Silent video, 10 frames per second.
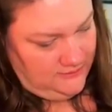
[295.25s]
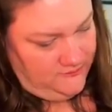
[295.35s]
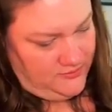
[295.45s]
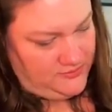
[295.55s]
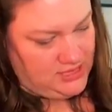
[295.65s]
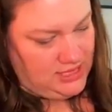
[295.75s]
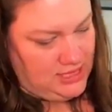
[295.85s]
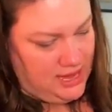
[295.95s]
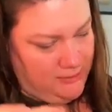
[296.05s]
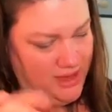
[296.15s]

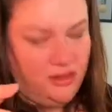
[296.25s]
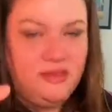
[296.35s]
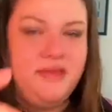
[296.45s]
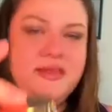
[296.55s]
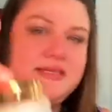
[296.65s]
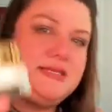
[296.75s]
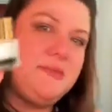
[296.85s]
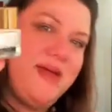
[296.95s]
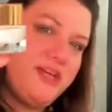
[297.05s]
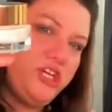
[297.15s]
15 ml, and this is
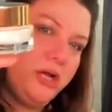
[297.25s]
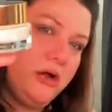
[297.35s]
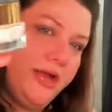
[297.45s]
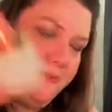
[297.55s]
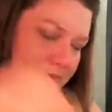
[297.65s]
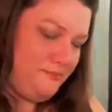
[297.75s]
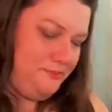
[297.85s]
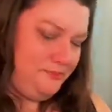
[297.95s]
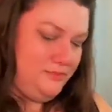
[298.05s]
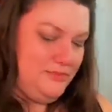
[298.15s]
the Magic Cream.
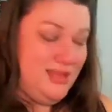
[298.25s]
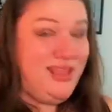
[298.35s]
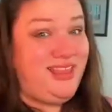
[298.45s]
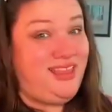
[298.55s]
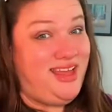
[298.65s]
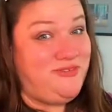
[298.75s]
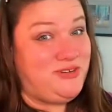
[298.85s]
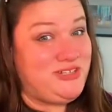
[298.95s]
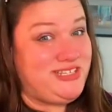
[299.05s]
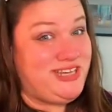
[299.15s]

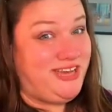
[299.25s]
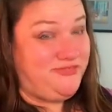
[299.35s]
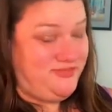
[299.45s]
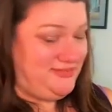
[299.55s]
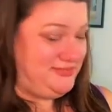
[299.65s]
Love her stuff.